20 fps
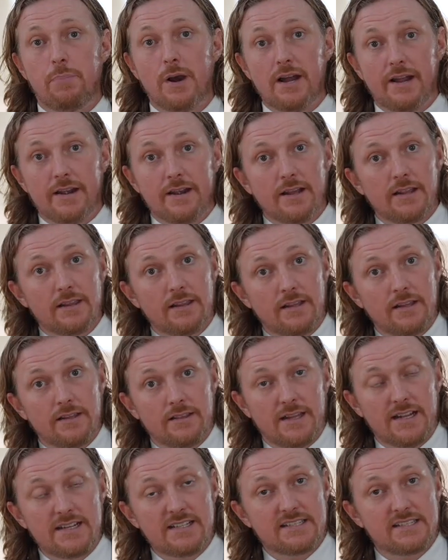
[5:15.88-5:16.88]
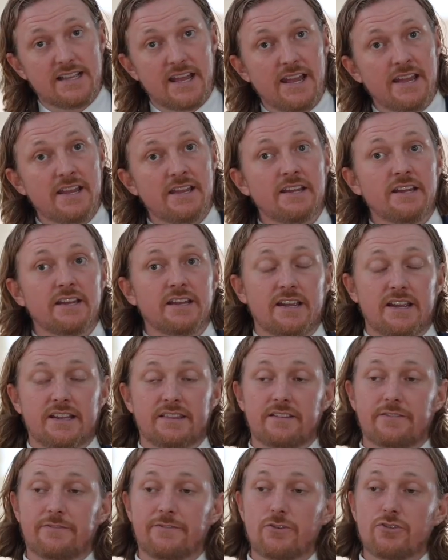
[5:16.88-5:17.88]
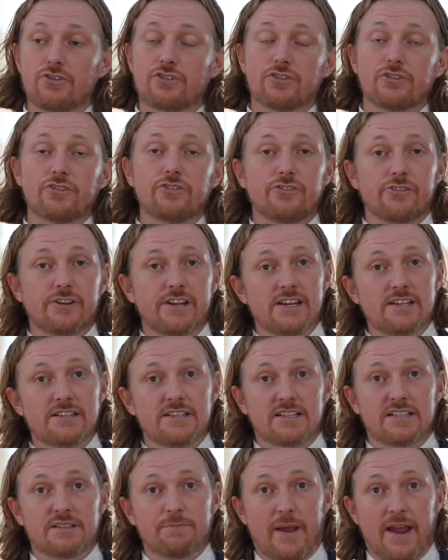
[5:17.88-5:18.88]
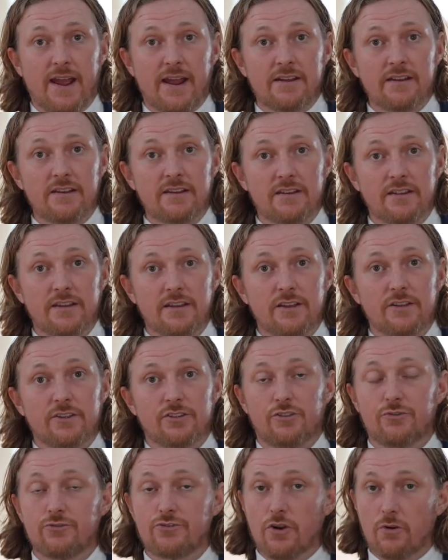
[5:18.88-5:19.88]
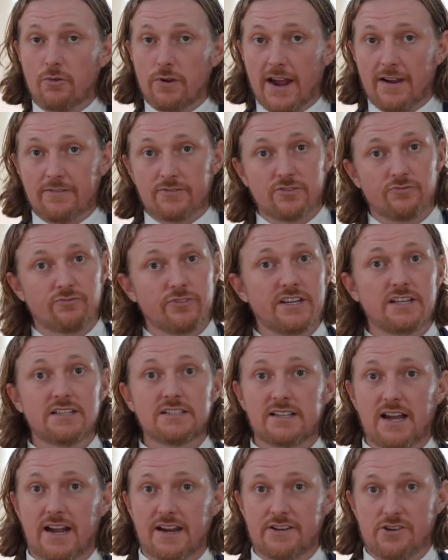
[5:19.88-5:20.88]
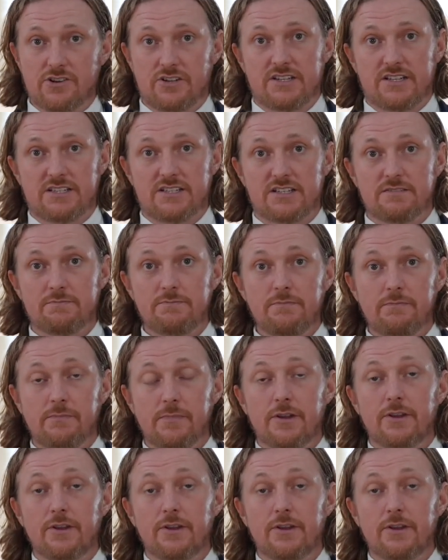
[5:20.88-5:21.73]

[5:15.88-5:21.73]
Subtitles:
But let's say in the future your needs expand, you don't have to redesign your system.